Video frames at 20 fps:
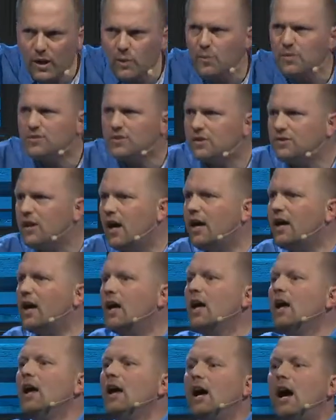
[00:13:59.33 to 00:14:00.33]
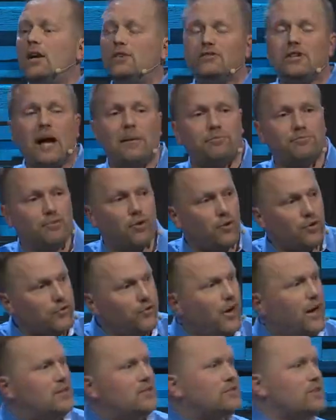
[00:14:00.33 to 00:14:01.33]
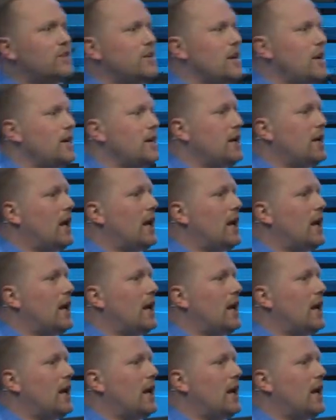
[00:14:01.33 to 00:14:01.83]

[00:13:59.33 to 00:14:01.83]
It was the day I, I stopped procrastinating.